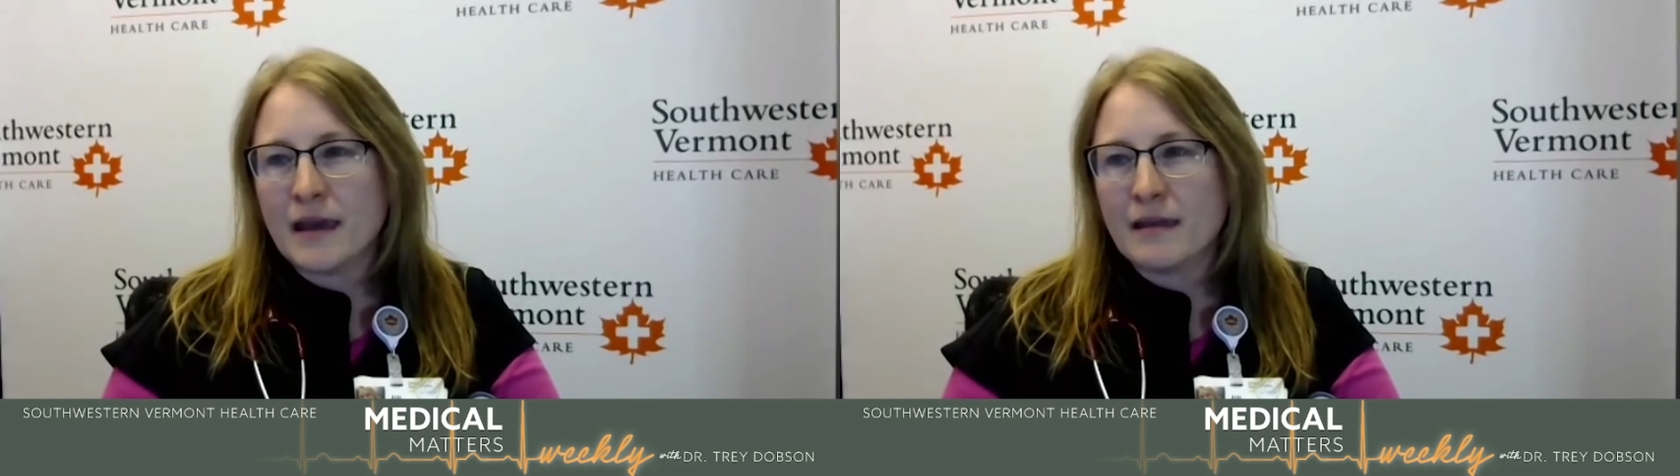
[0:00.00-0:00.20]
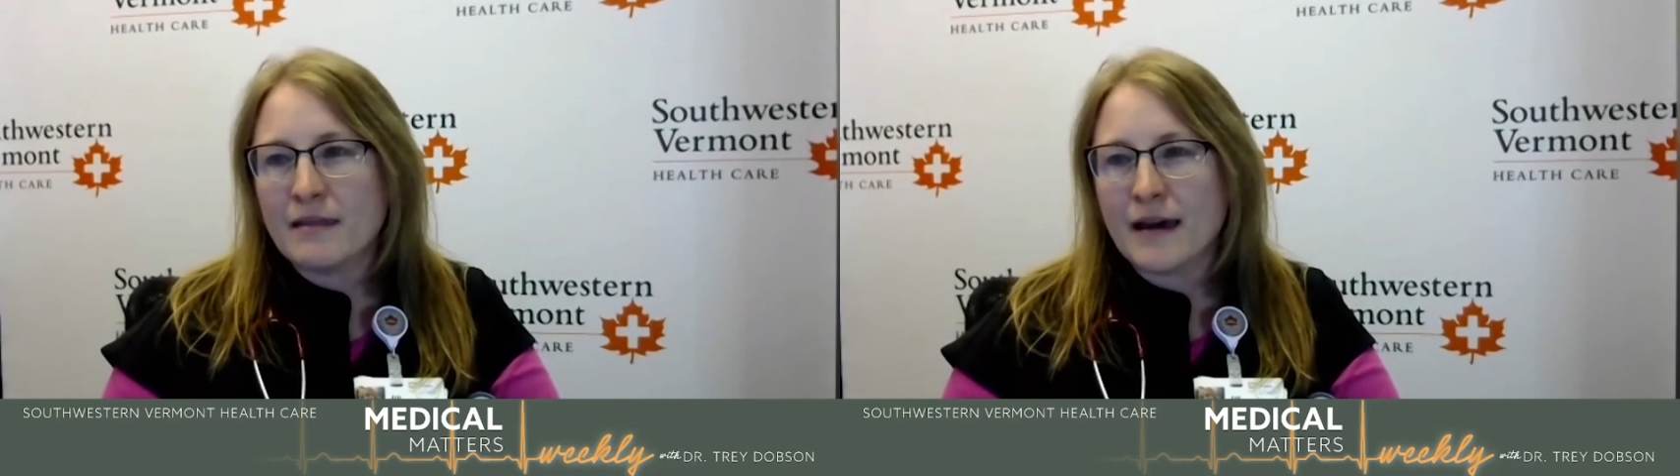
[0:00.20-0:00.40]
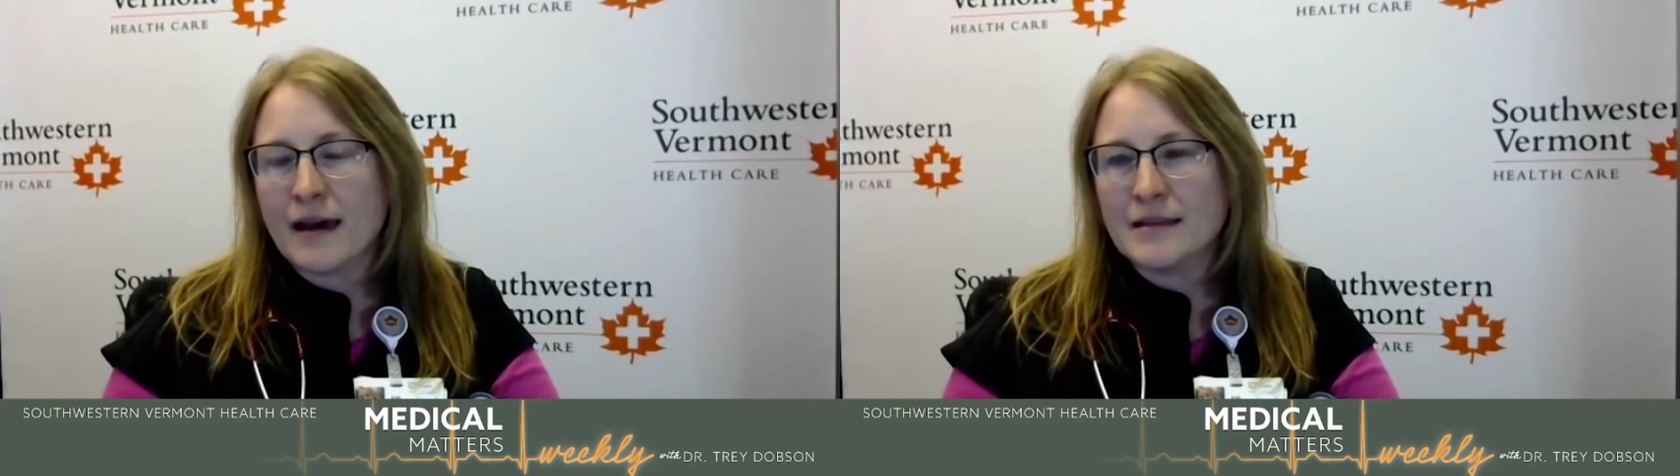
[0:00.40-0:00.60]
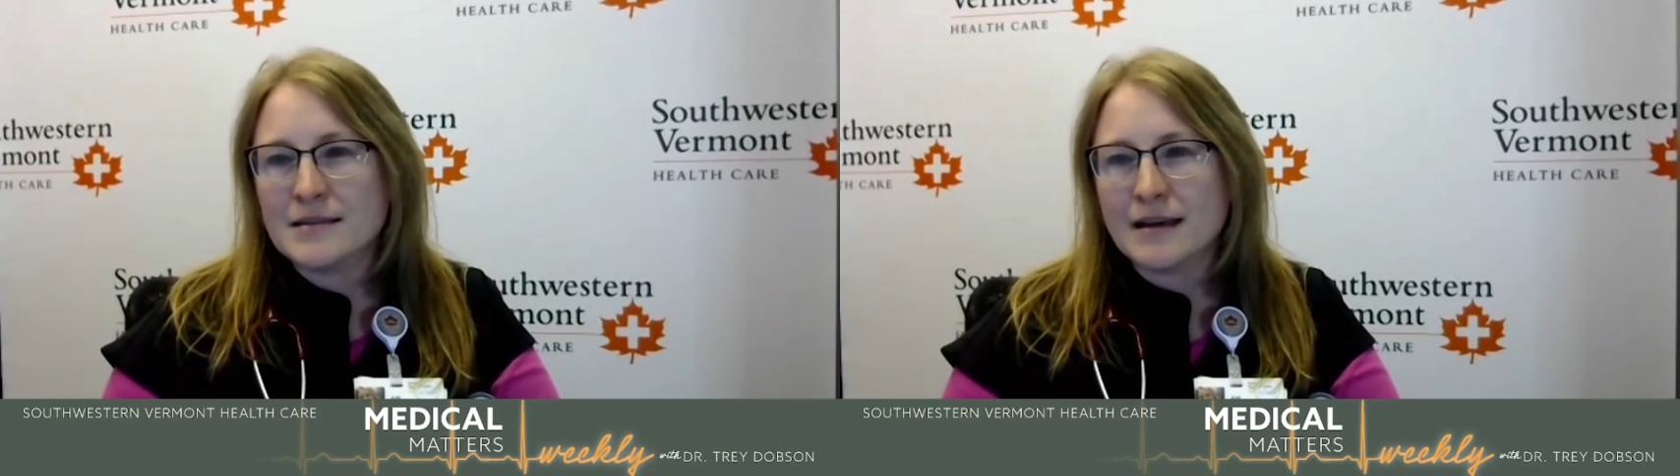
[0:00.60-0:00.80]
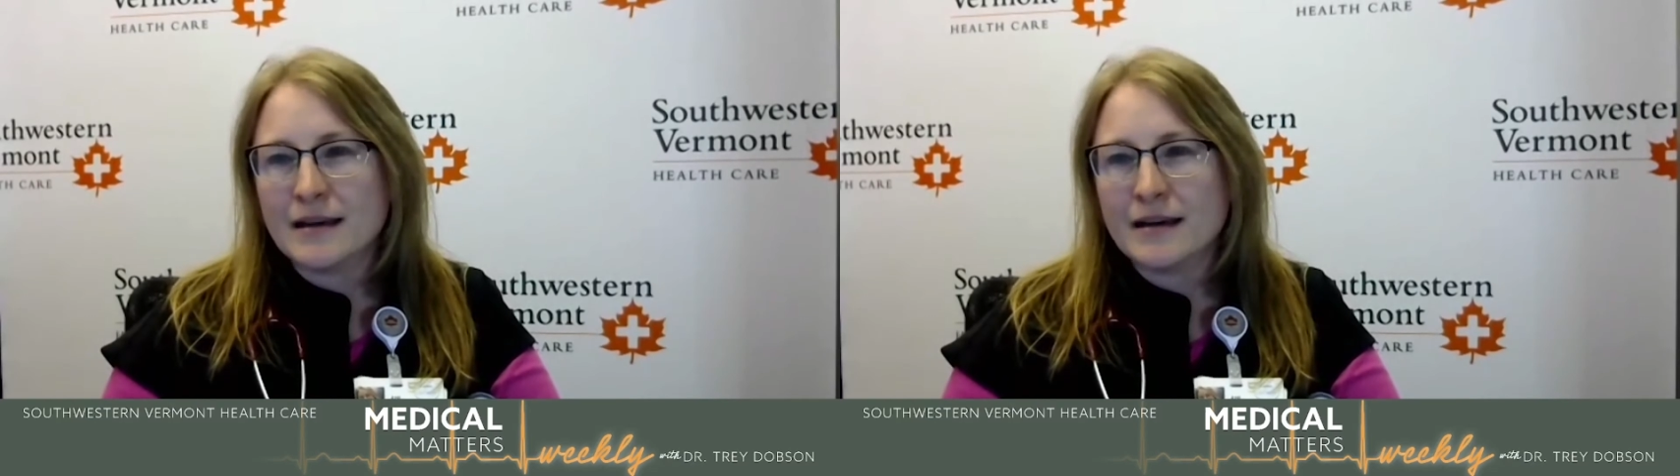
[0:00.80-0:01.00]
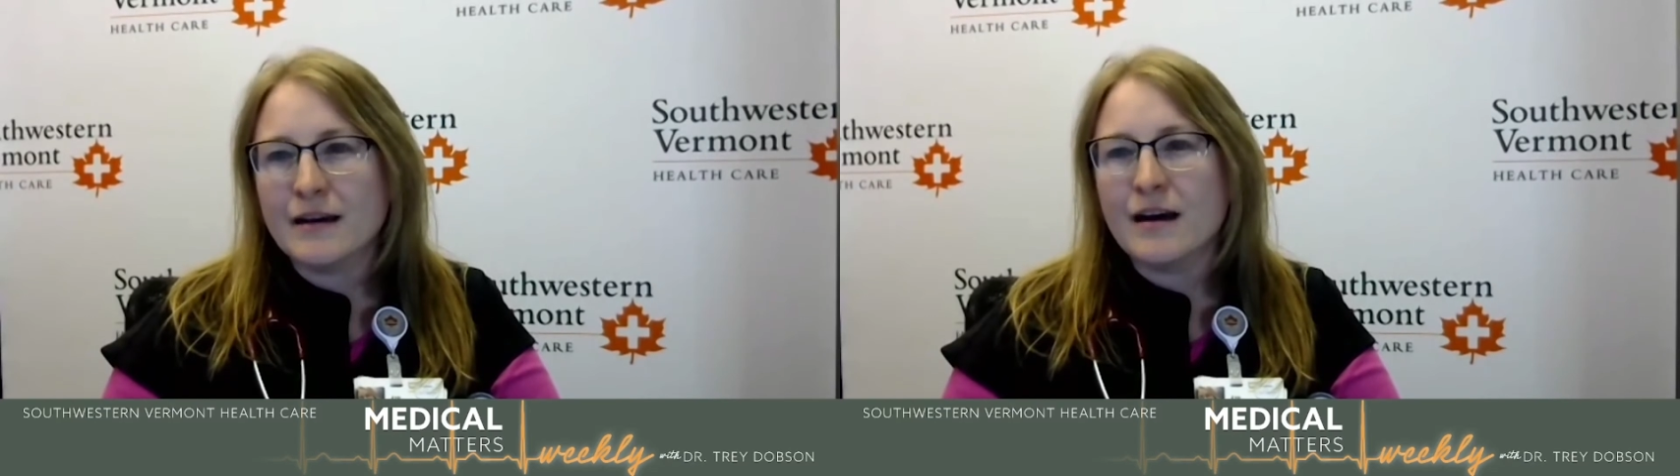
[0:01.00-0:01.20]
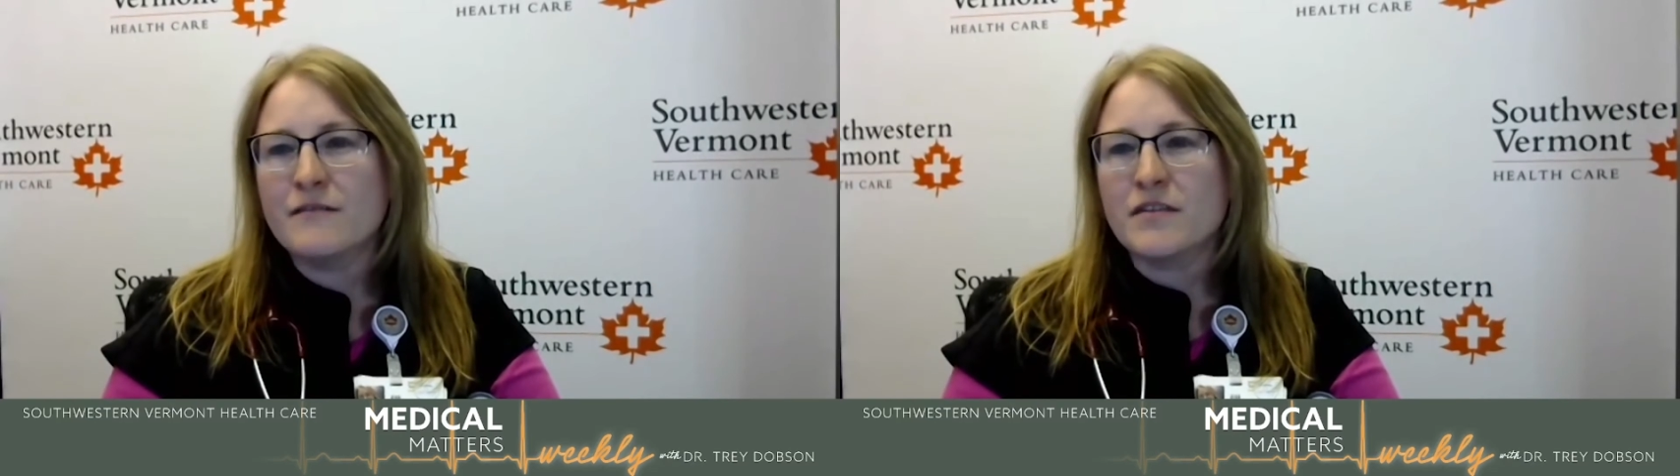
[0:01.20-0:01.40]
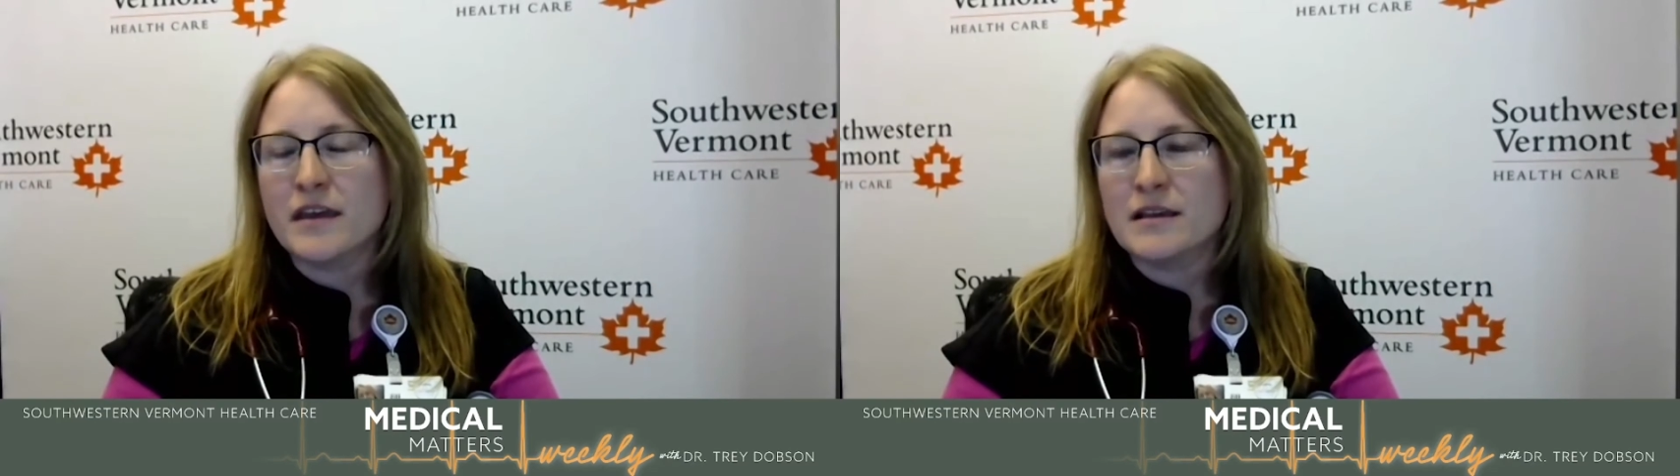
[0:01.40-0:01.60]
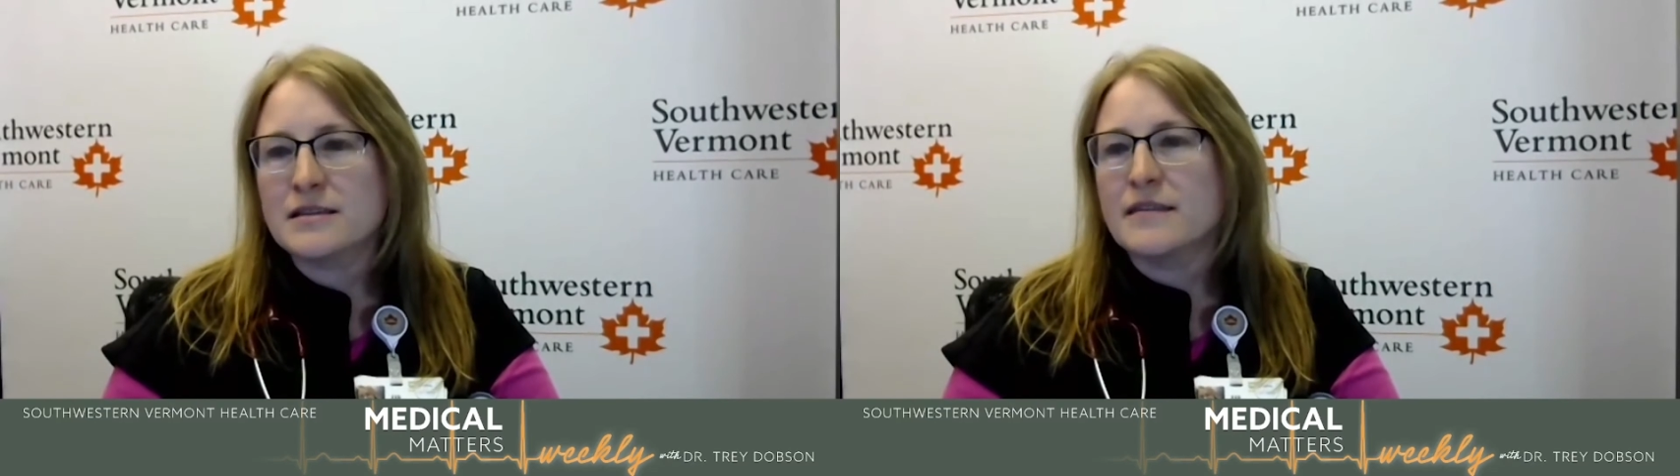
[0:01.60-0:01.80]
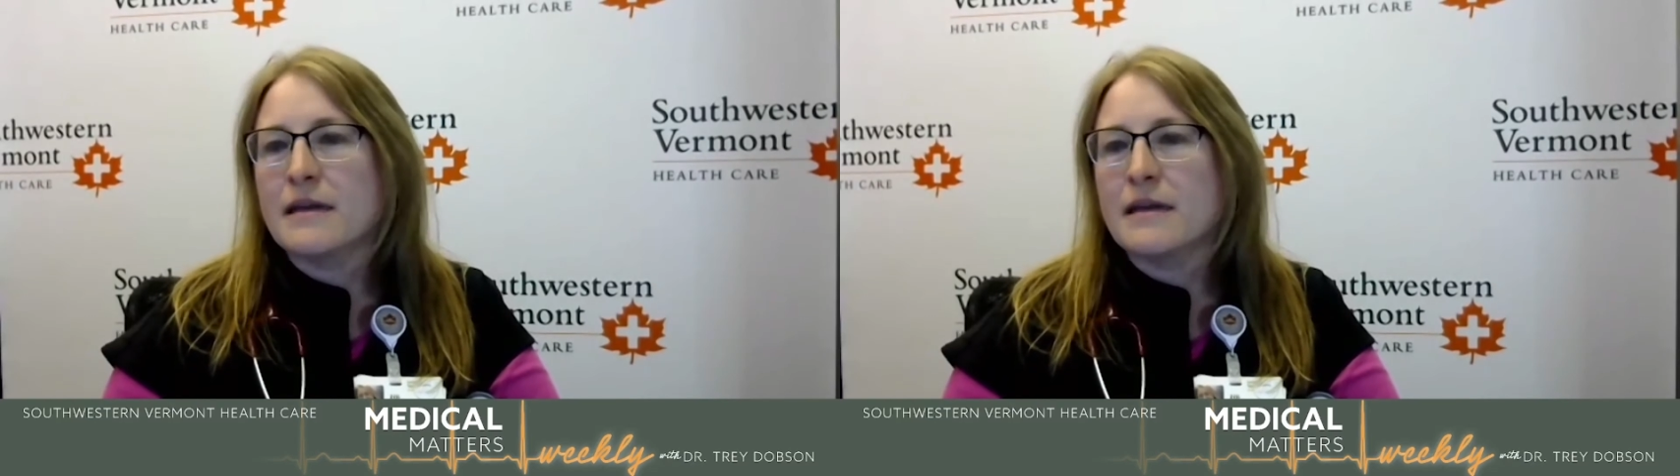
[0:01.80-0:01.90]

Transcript: me that of the things that